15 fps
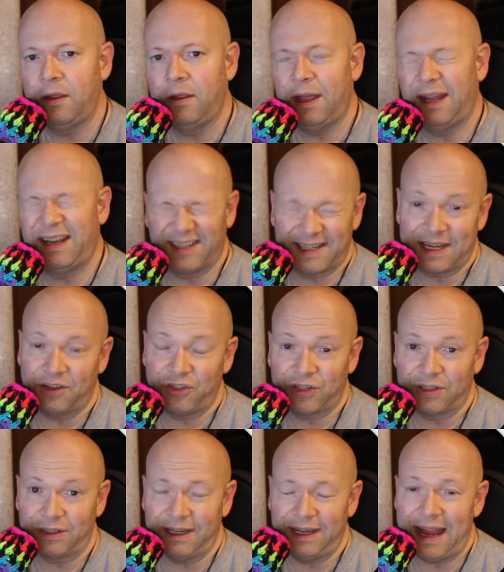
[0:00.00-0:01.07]
And
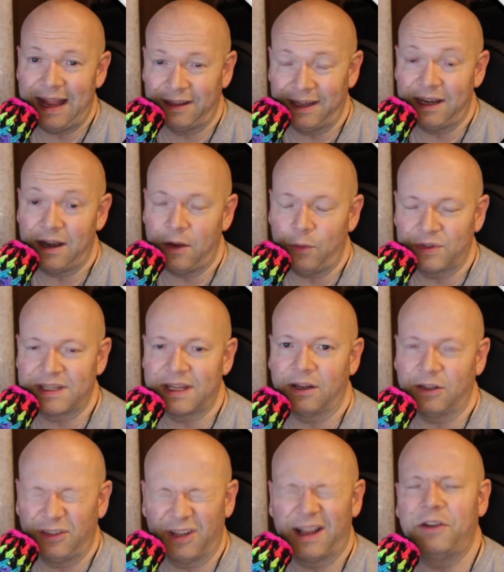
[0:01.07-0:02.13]
essentially, LA Knight was
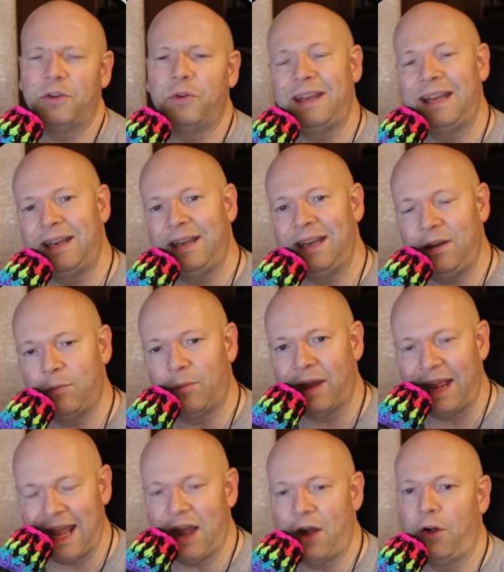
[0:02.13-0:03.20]
like, look, I know you didn't need
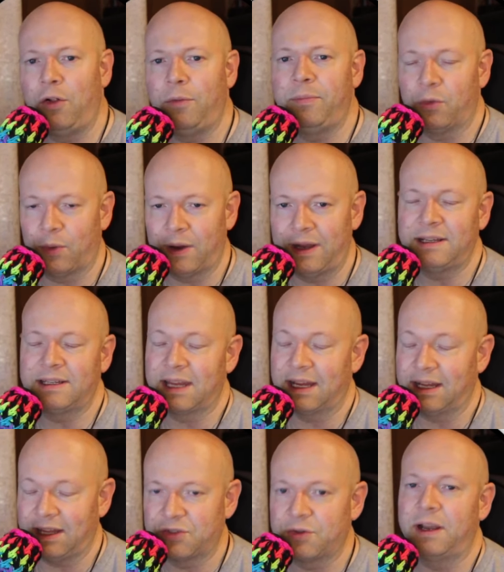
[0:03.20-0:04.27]
my help. And Randy's like,
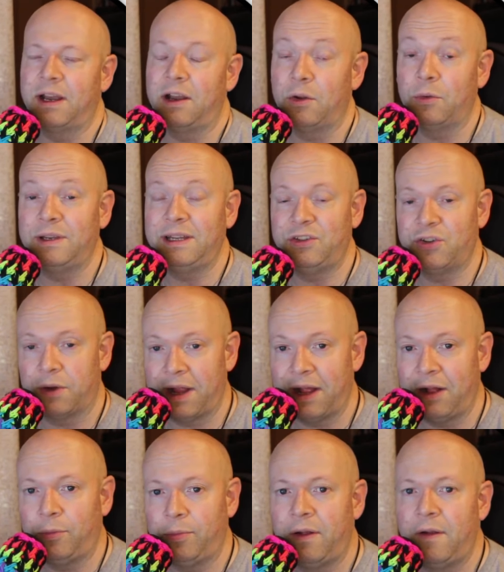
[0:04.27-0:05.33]
that's right, I don't need your
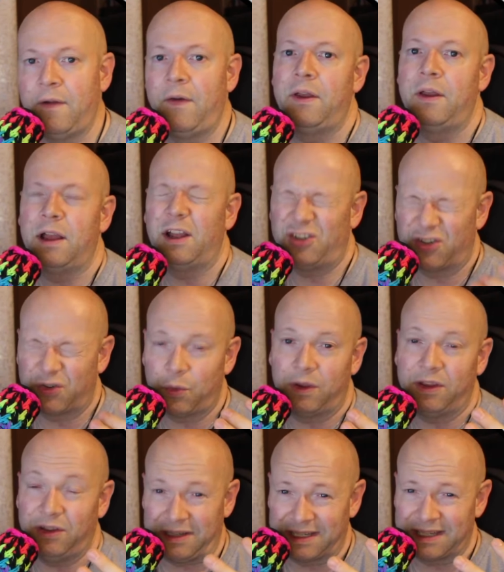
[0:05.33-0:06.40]
help. I just
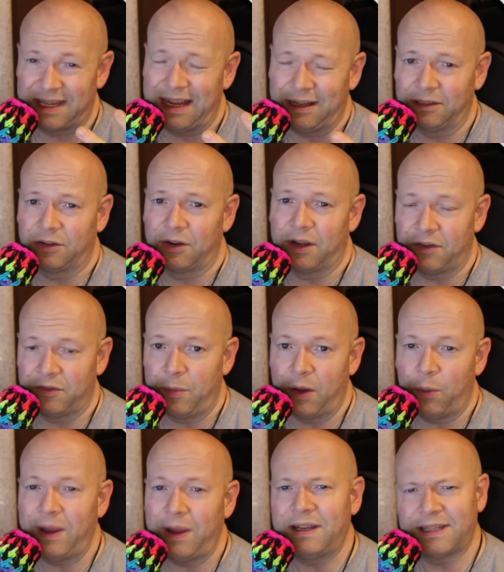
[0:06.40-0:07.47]
want you to stay clear out of my
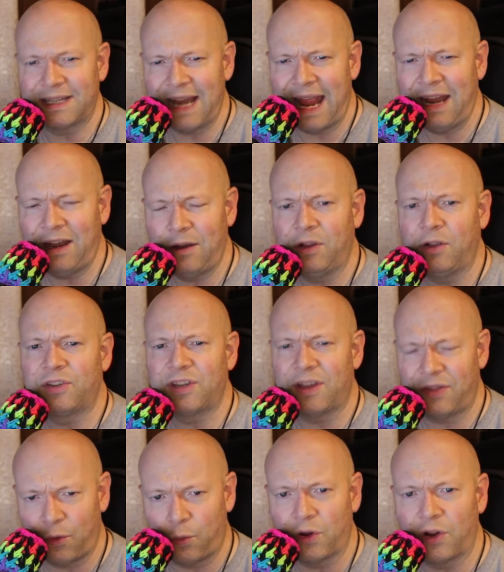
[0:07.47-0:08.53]
way. Doesn't hate him. He goes, I
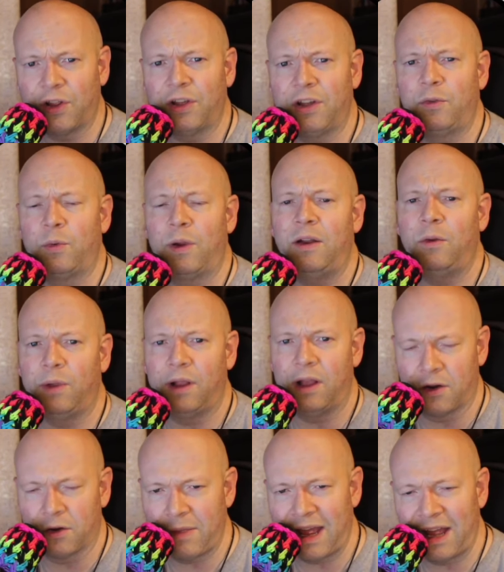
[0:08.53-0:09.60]
think we're good, right? We got
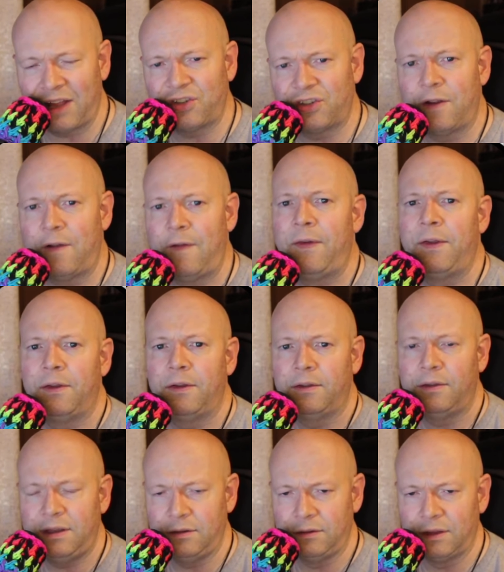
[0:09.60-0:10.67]
our match
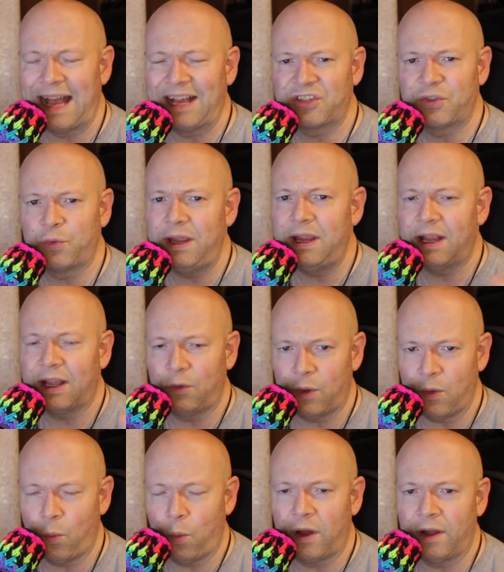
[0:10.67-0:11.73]
last week and we
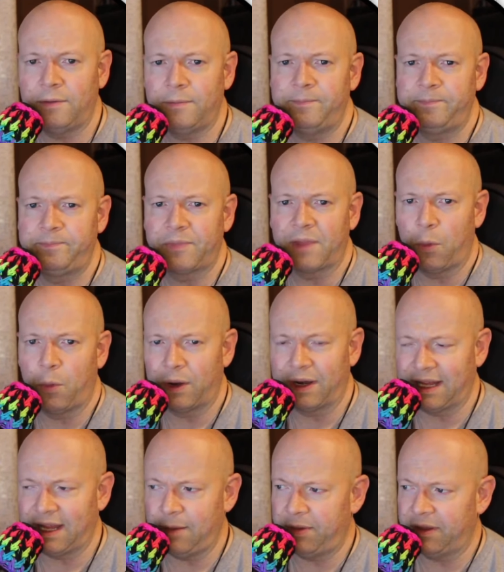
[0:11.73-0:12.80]
won. I want to
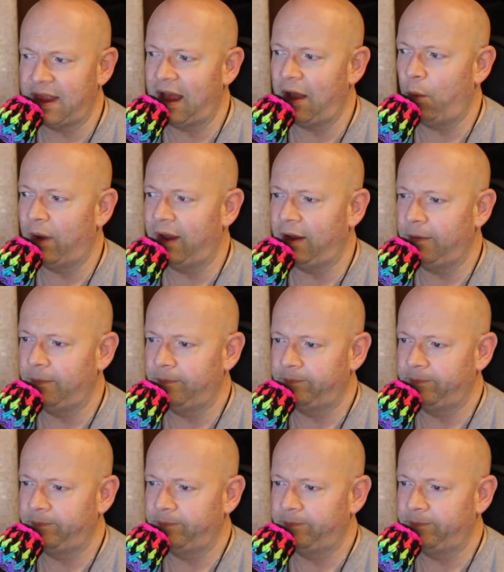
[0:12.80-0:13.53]
keep it that way.